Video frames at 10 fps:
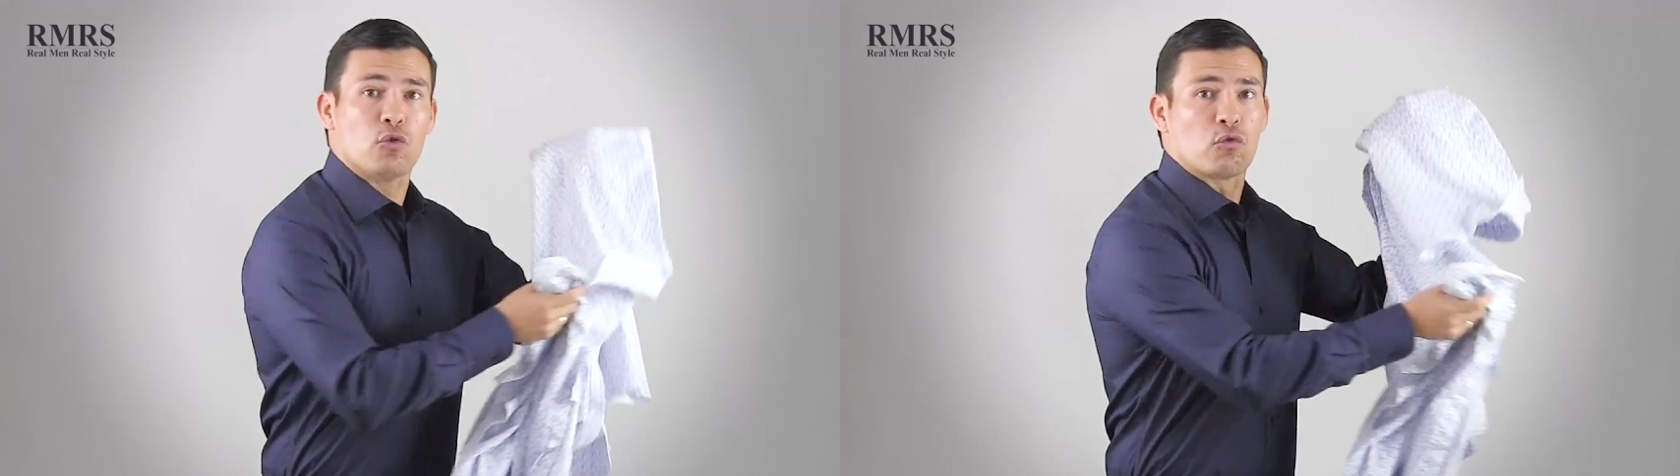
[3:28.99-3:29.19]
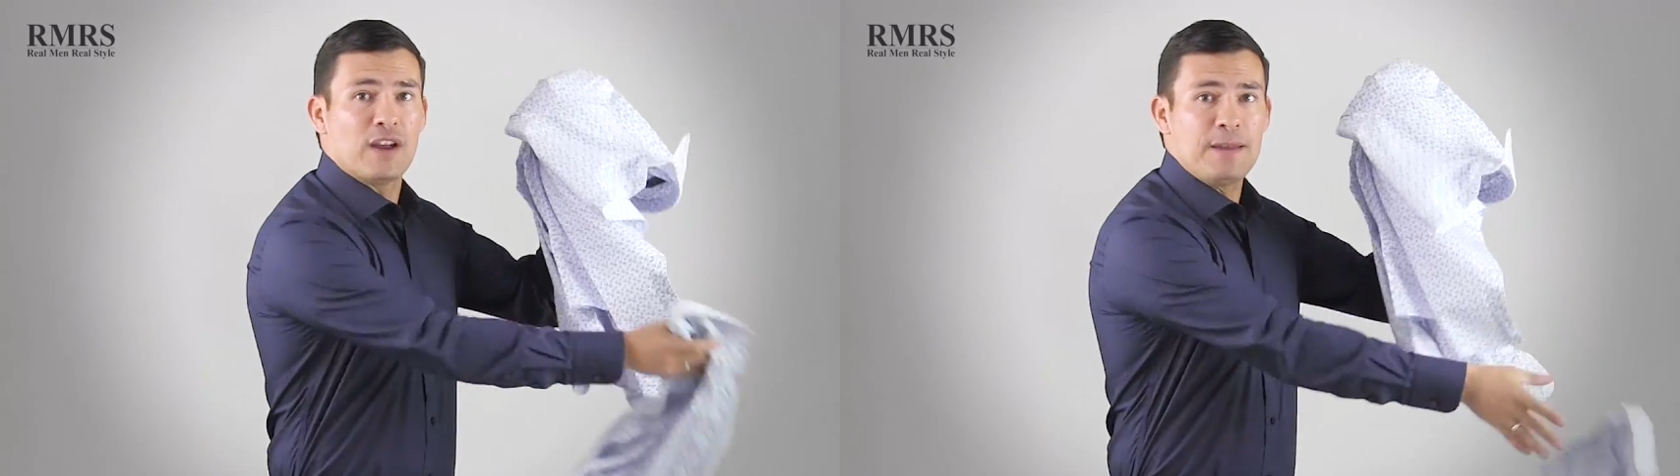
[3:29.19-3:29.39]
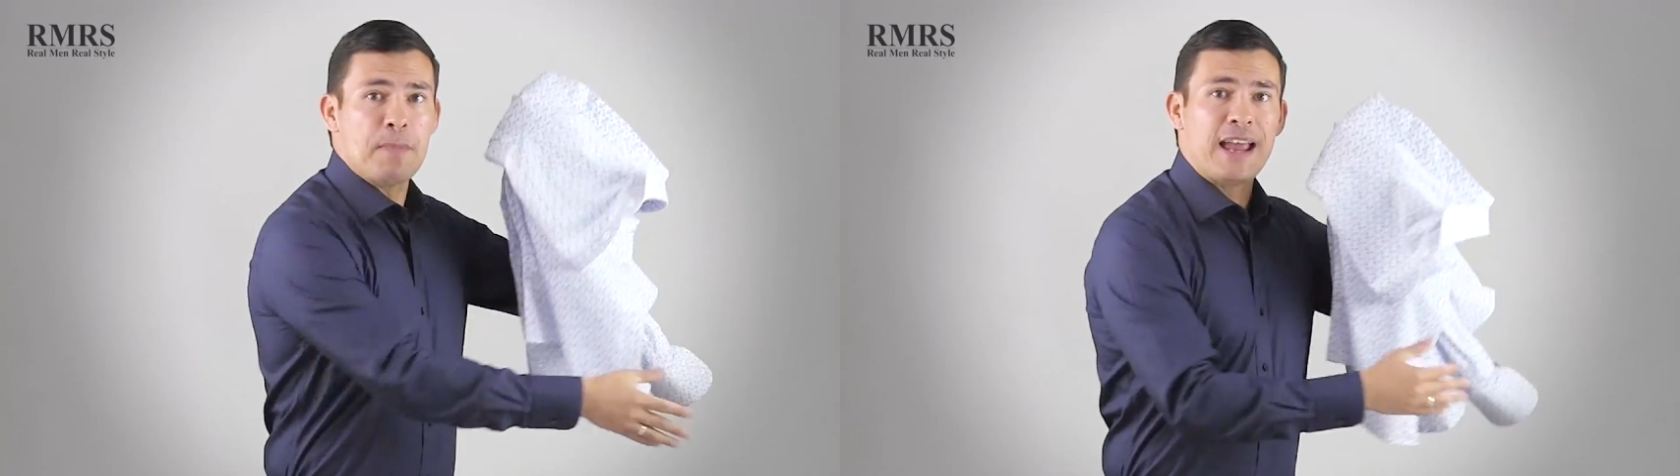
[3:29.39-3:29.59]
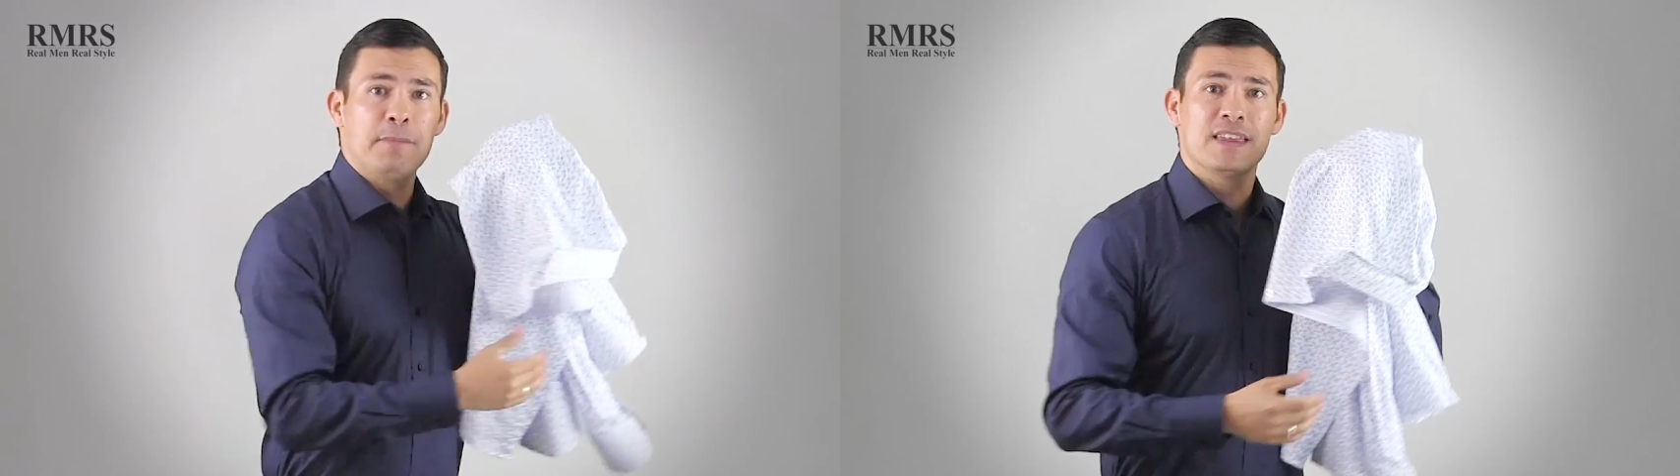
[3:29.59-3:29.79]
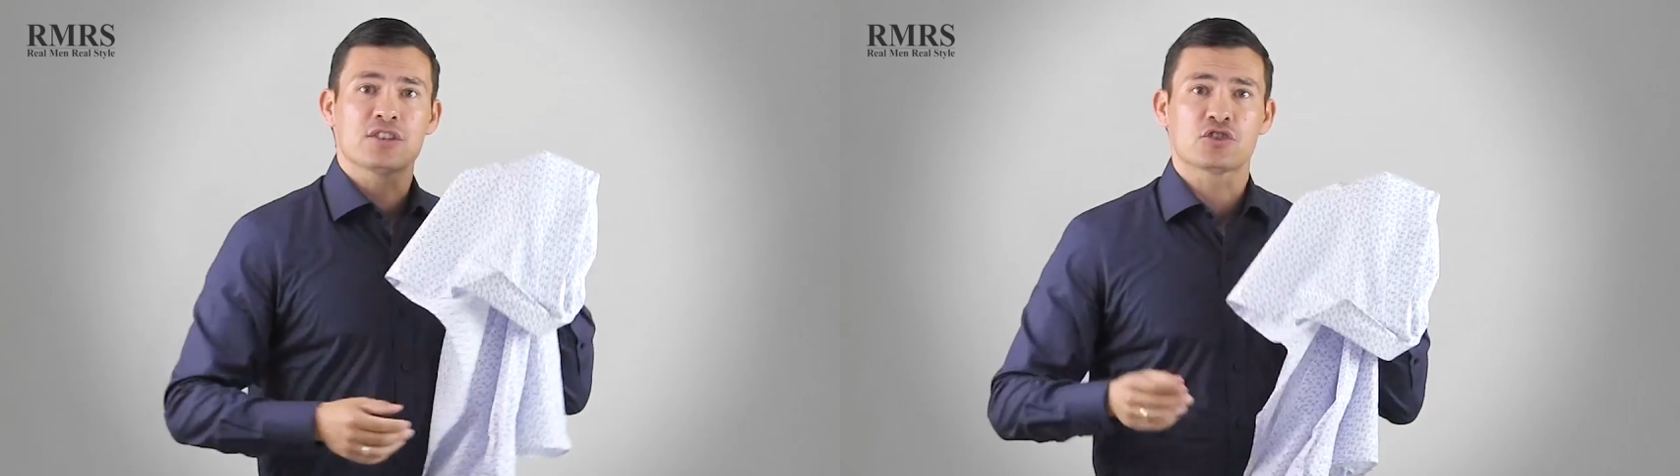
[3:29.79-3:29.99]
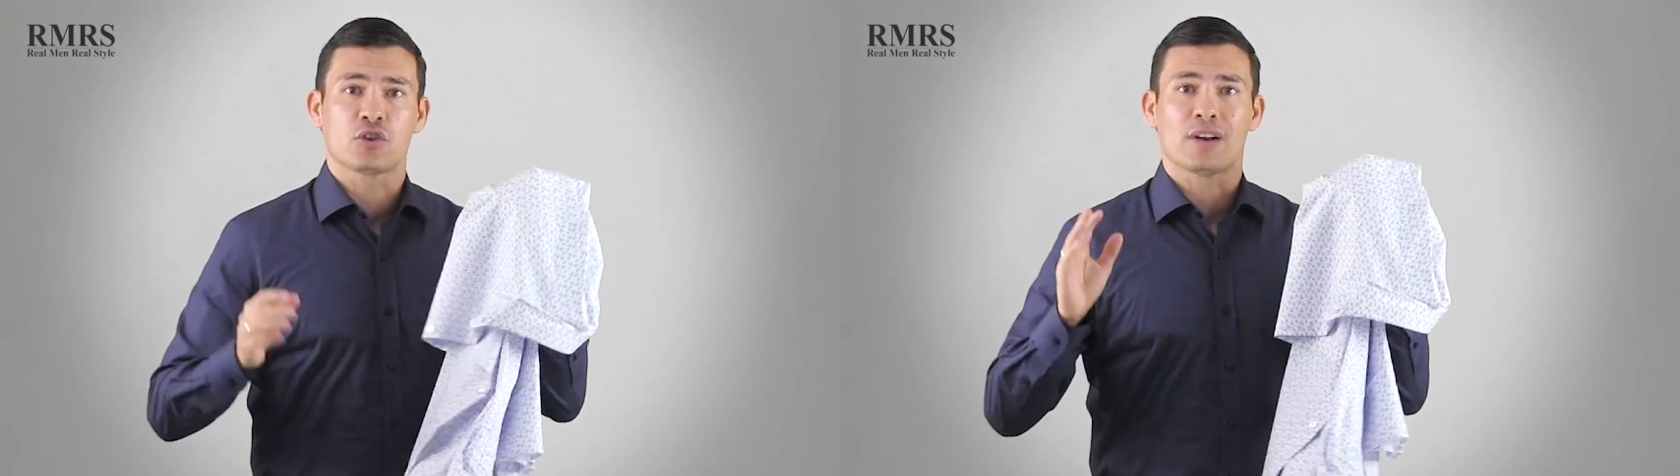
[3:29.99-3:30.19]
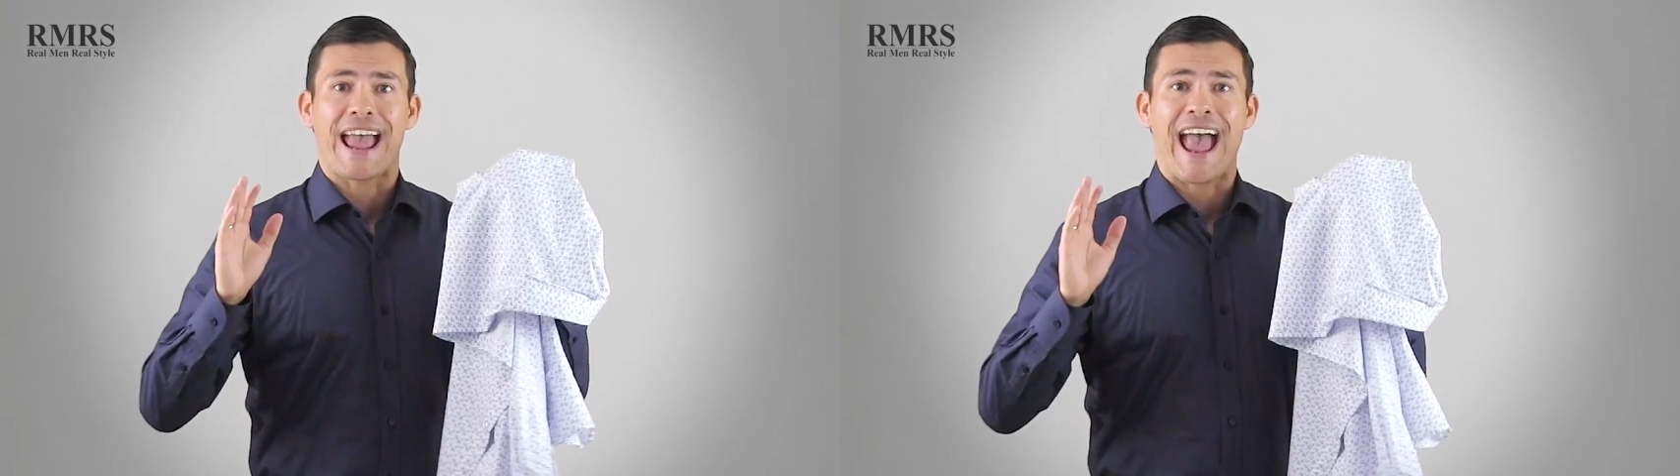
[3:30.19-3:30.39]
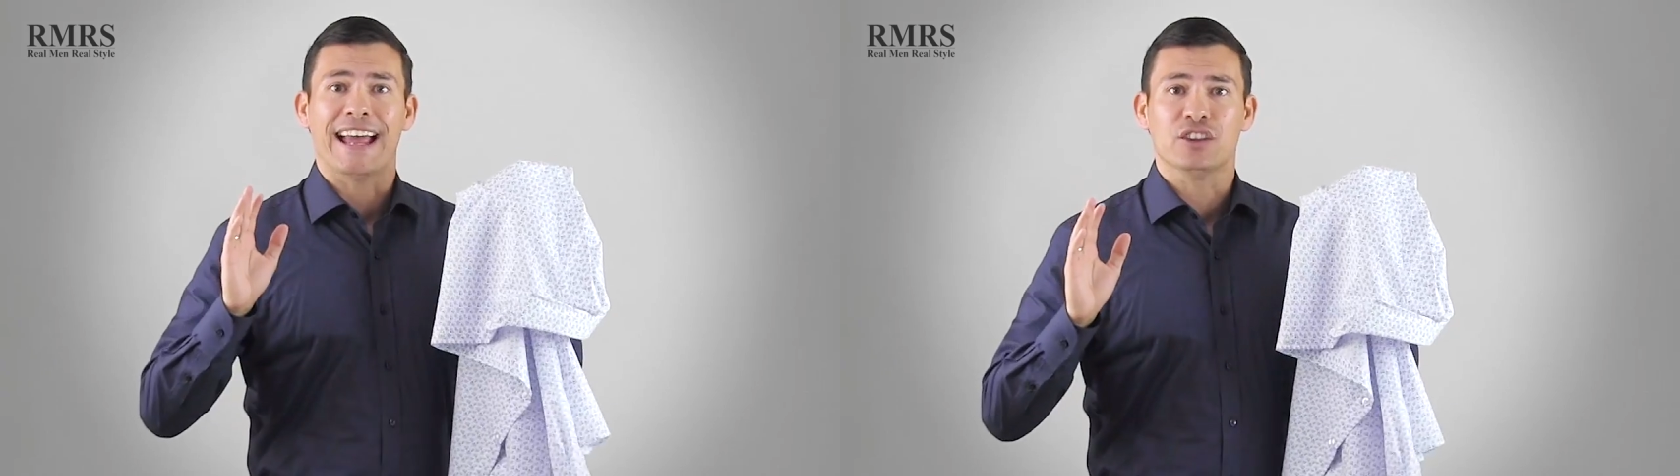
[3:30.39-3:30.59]
remade me the shirt
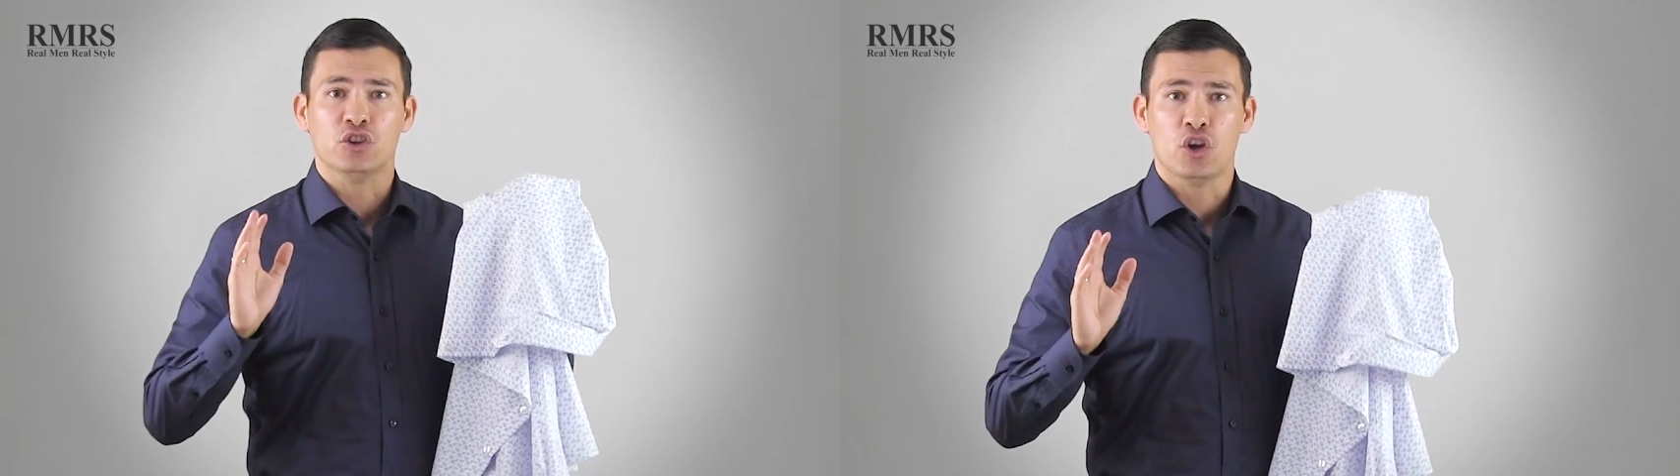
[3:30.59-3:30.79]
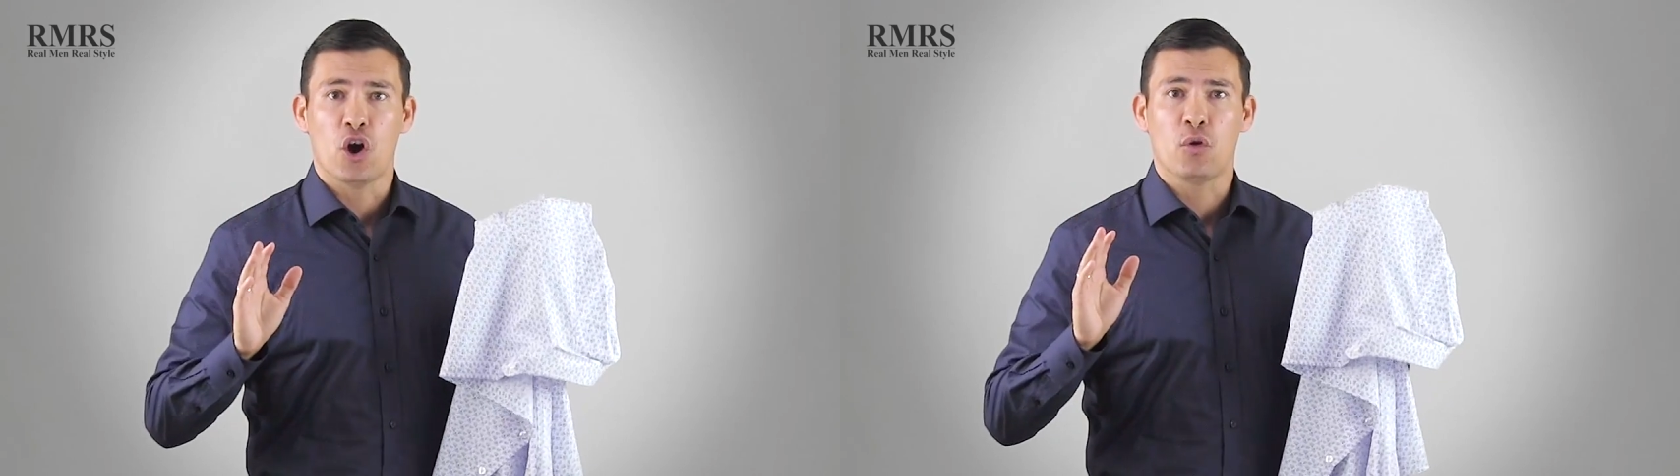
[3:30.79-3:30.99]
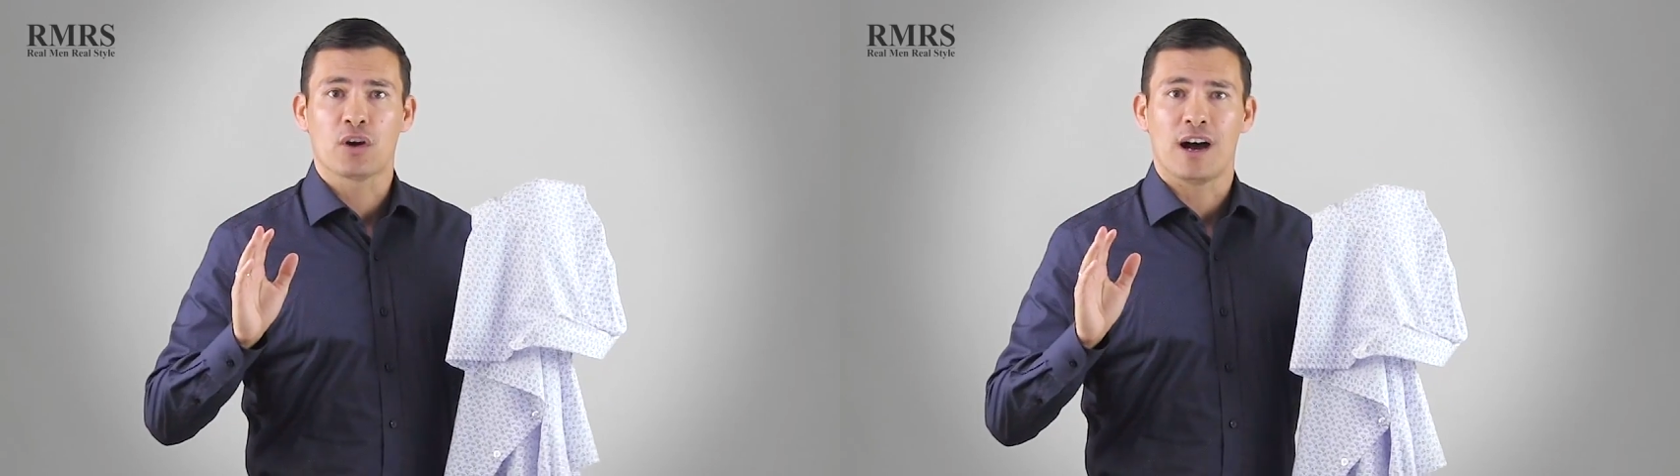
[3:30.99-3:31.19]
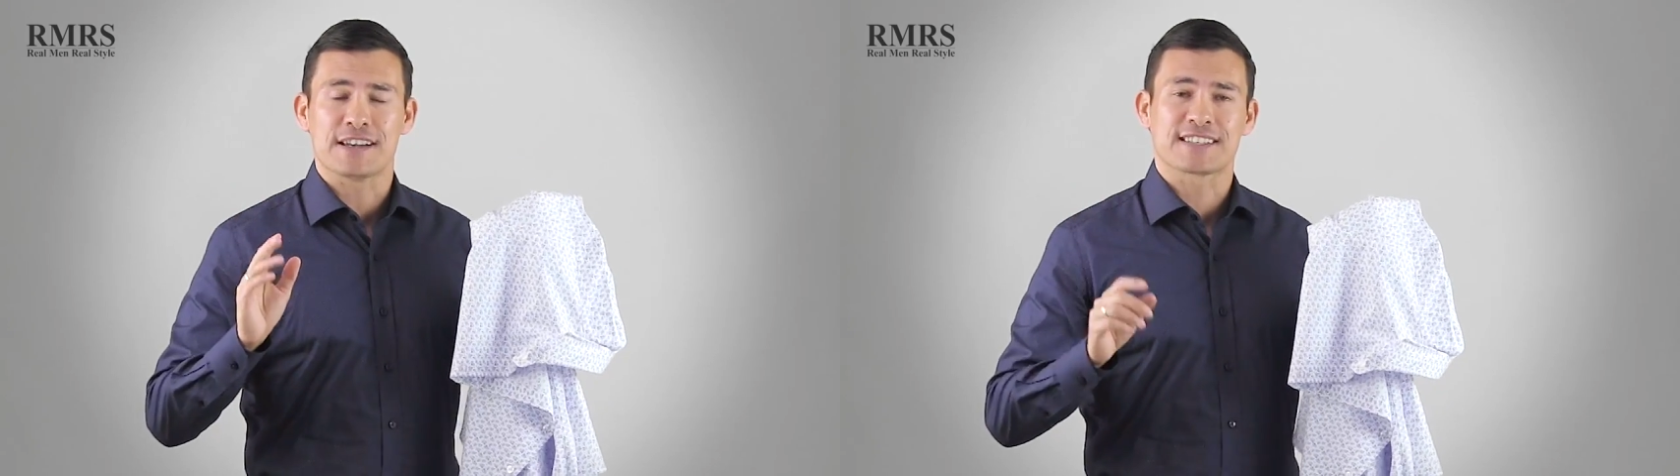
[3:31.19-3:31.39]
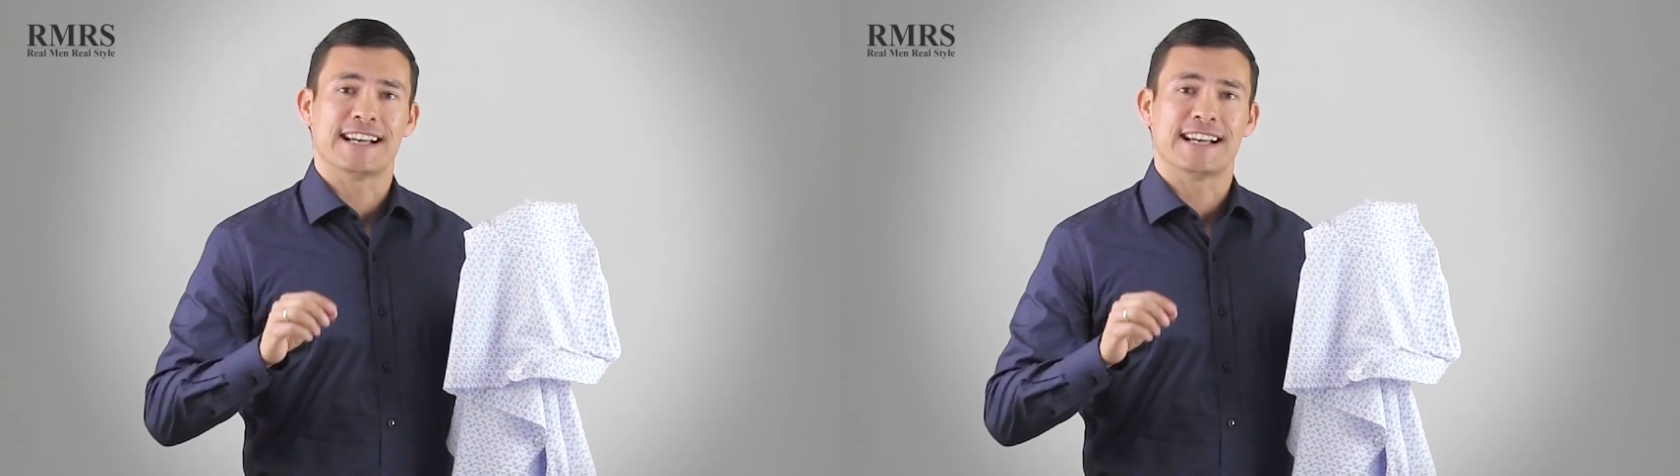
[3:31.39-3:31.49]
at no cost.